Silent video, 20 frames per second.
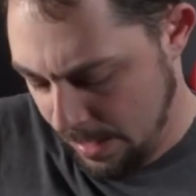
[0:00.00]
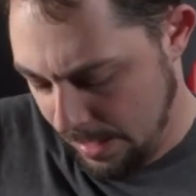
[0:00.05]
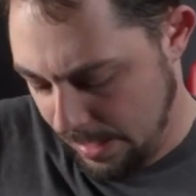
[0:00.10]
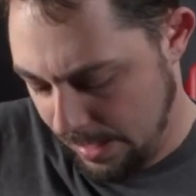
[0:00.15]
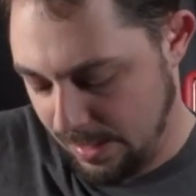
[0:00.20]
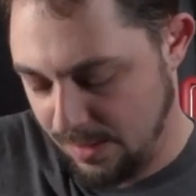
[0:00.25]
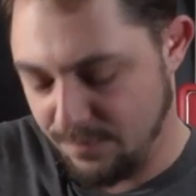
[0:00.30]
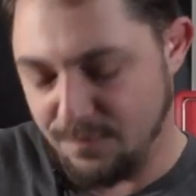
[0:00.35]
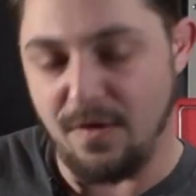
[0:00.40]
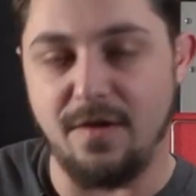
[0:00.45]

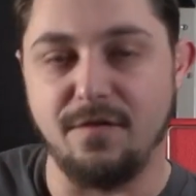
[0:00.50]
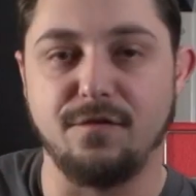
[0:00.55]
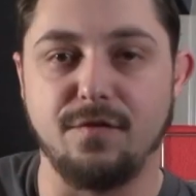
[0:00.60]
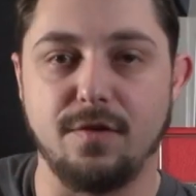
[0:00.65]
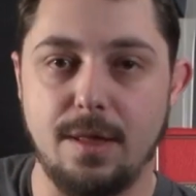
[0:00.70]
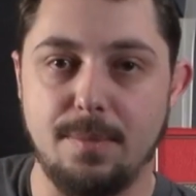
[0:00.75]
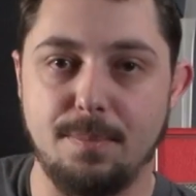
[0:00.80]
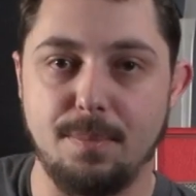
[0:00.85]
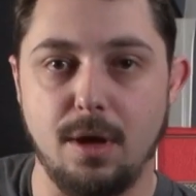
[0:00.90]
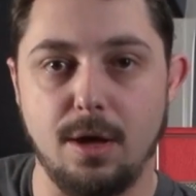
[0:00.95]
And if I
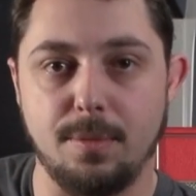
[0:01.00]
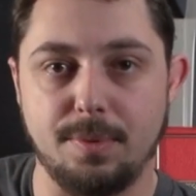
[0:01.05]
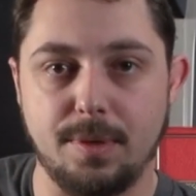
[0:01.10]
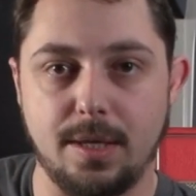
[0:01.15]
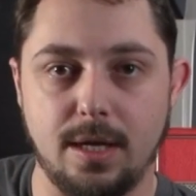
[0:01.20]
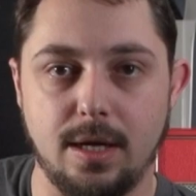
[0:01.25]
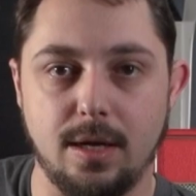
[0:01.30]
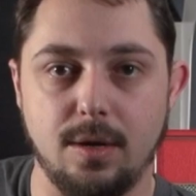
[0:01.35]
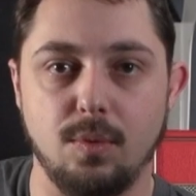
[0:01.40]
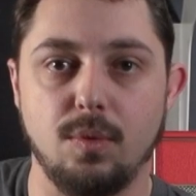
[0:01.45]
flip up
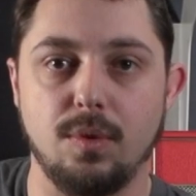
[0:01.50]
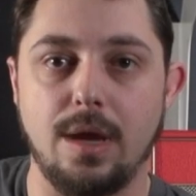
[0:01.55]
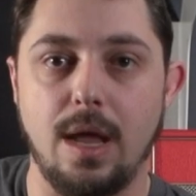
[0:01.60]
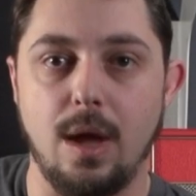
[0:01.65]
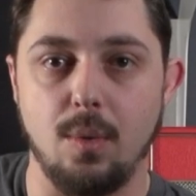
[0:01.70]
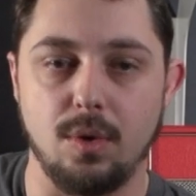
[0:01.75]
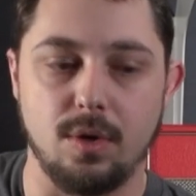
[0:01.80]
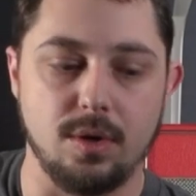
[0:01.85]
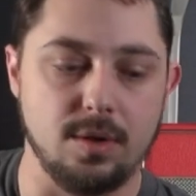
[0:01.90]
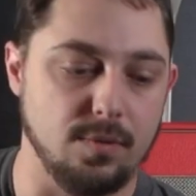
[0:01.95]
here, well,
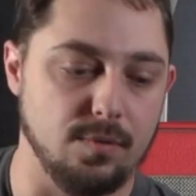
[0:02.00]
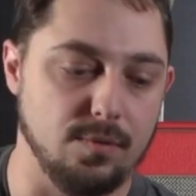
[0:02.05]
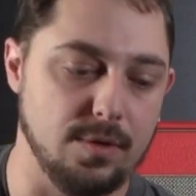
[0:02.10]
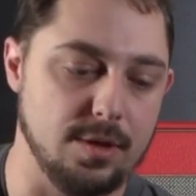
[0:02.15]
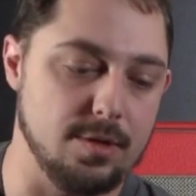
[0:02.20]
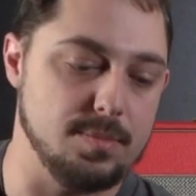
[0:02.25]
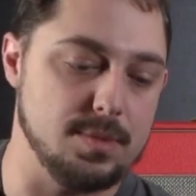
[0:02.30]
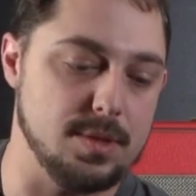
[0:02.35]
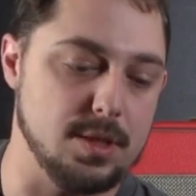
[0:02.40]
now we're in the rhythm